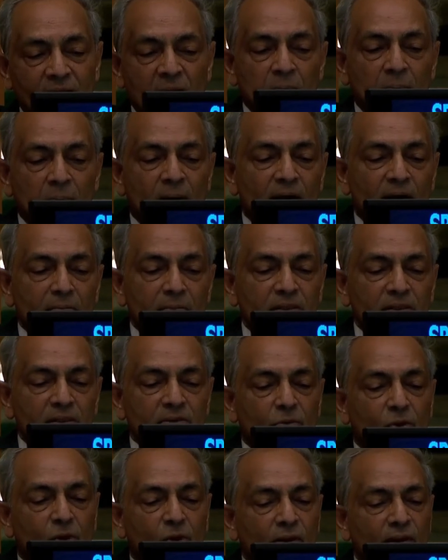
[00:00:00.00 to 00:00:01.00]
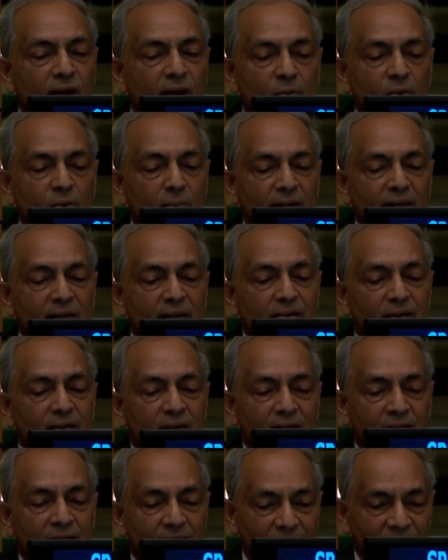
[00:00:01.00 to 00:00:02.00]
the empowerment of all our women and
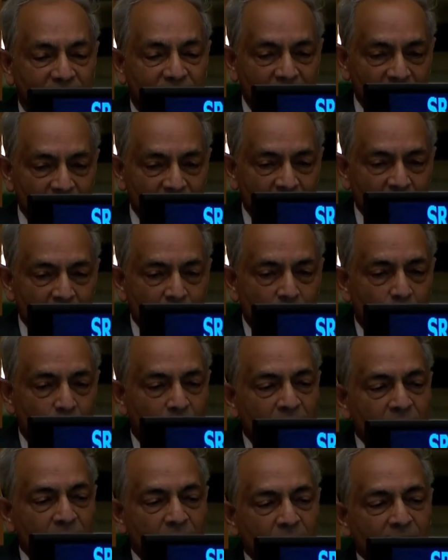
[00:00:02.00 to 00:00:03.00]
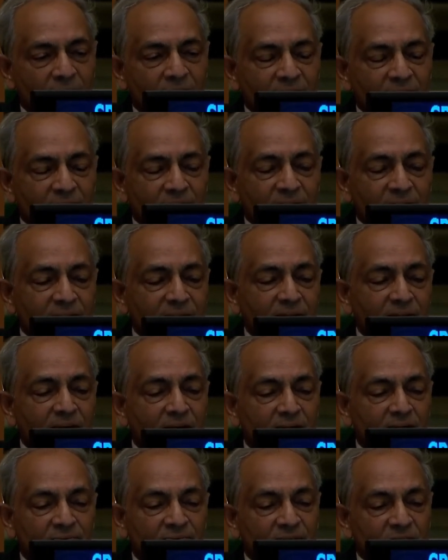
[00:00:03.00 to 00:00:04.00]
girls. While reiterating
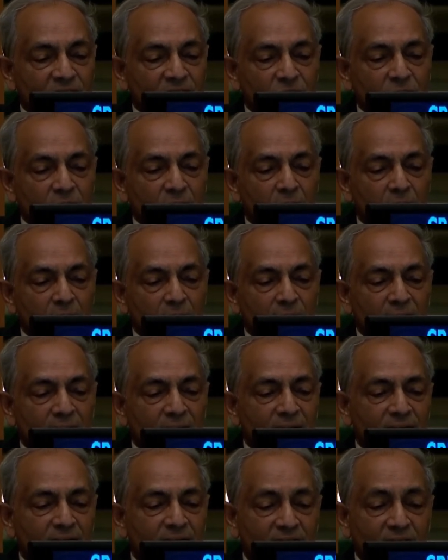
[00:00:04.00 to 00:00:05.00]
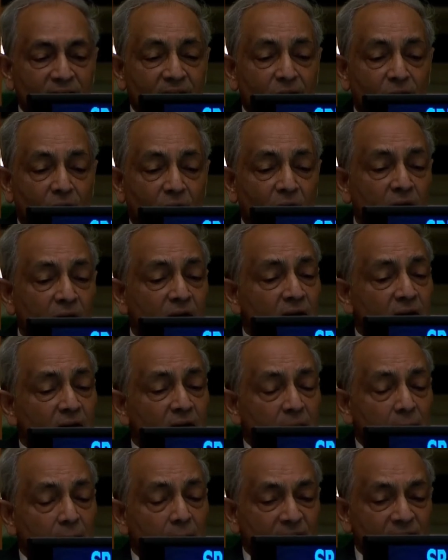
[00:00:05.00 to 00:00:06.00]
our efforts to implement the CEDAW,
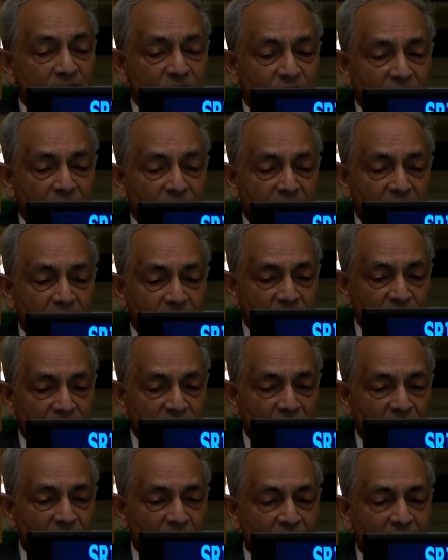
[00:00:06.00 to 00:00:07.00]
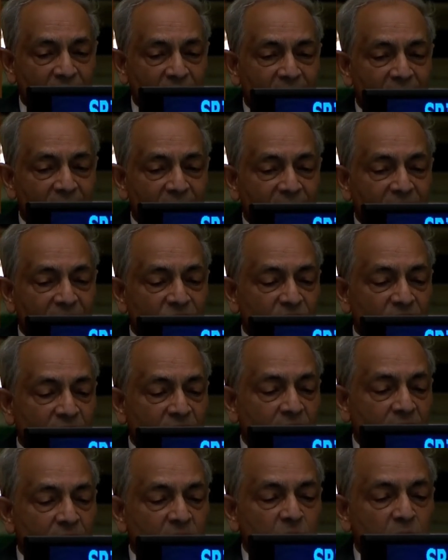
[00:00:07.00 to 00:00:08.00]
the Beijing Declaration, and the
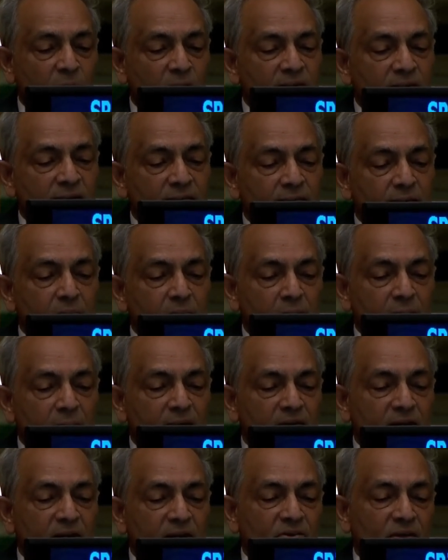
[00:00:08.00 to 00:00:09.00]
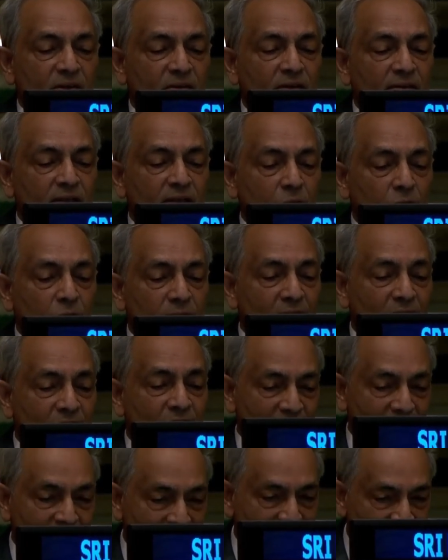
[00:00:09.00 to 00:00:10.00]
gender-responsive implementation of the
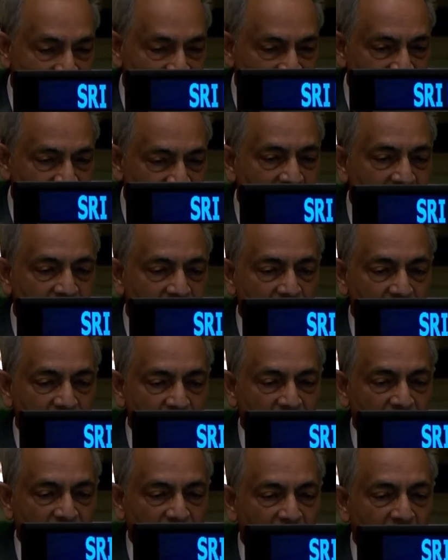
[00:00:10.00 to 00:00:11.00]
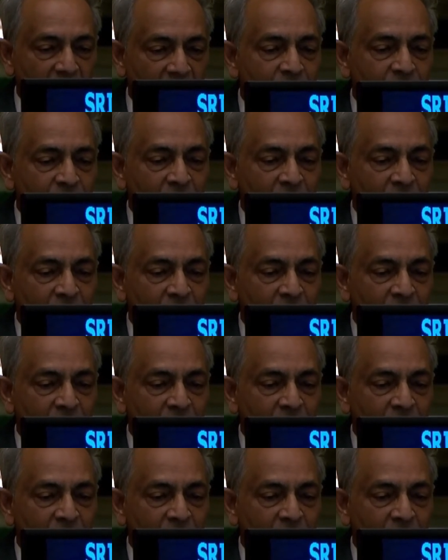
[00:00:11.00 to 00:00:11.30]
2030 agenda,